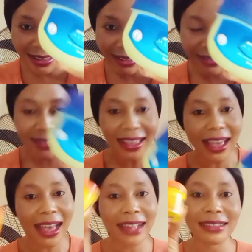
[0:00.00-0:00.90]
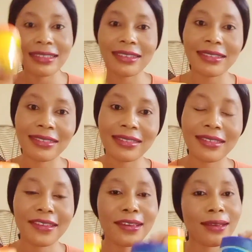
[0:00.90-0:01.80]
this and this.
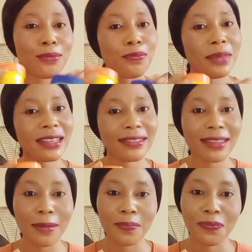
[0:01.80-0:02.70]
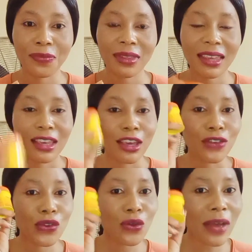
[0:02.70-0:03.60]
Mix them.
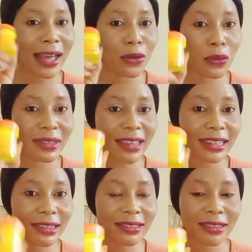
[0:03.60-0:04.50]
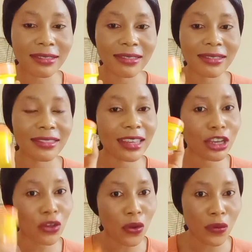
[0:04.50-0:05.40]
We said this is
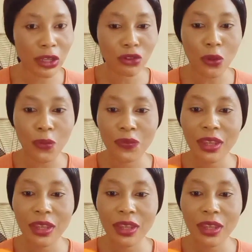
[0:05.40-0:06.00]
skin corrector.